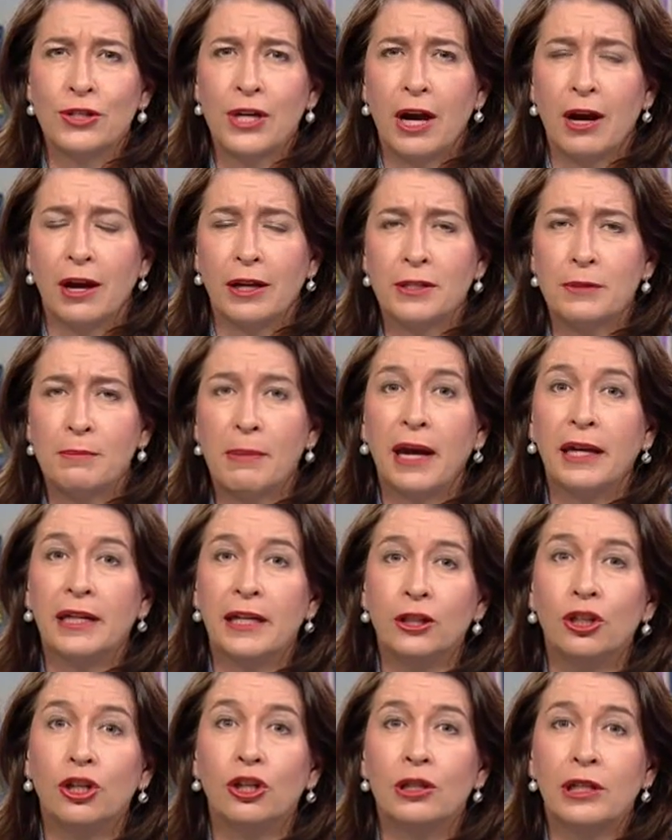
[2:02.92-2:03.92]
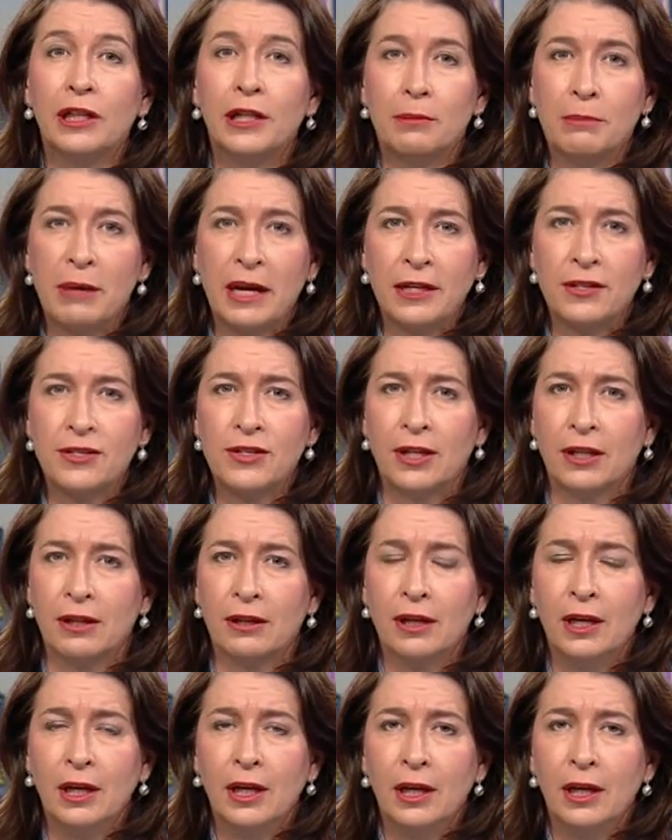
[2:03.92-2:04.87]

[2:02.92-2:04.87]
Heights, making nuclear medicine.